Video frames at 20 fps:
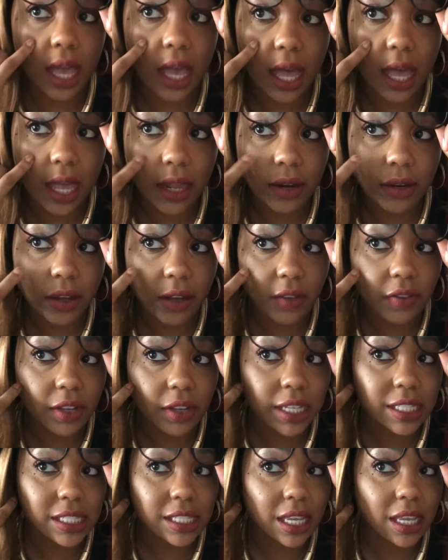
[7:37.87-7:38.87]
I don't know if you
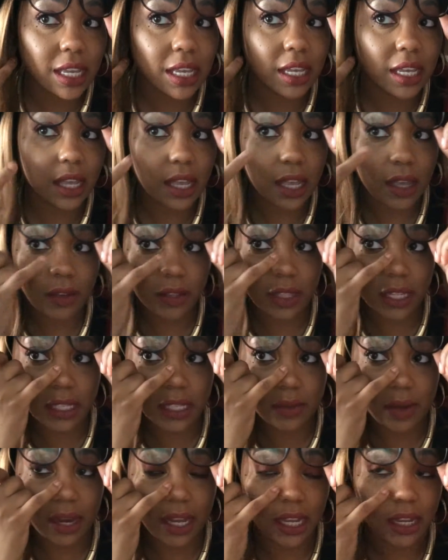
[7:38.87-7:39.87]
can see,
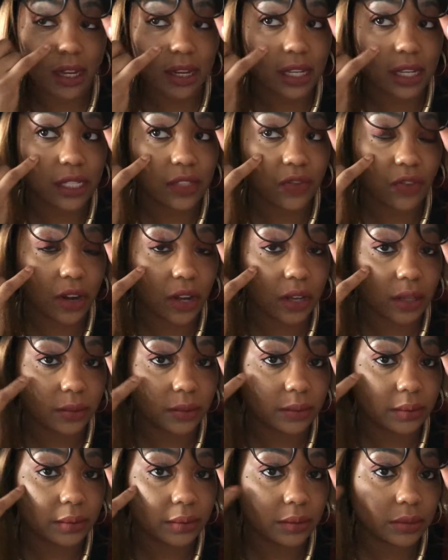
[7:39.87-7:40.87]
this right here is
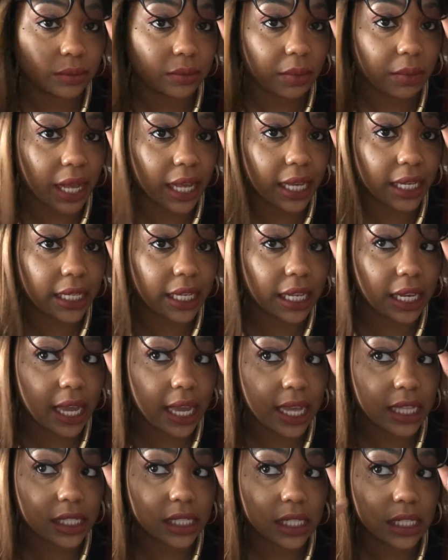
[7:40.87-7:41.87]
from my
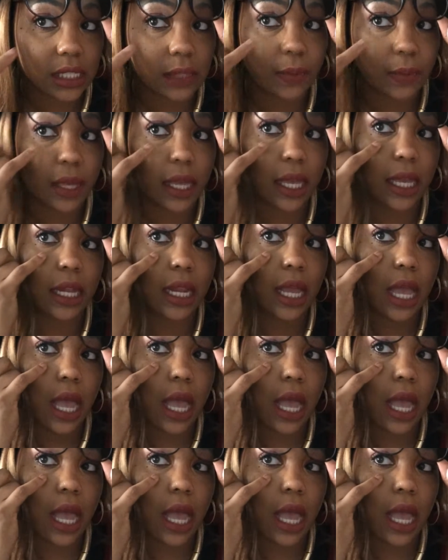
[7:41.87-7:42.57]
glasses, but